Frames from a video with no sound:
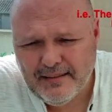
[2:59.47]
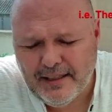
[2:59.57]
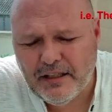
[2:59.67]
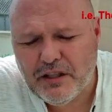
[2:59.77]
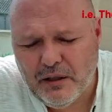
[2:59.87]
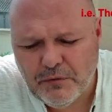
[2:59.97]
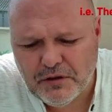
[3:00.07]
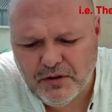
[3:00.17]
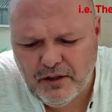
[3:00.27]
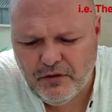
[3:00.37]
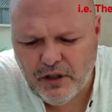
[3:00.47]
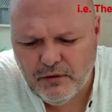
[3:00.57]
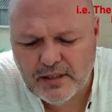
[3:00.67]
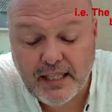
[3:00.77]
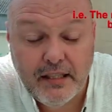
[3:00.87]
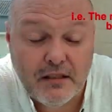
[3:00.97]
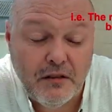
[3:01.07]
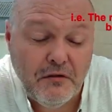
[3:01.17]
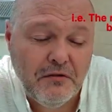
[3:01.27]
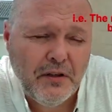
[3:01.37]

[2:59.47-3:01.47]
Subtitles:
in terms of giving you a sense of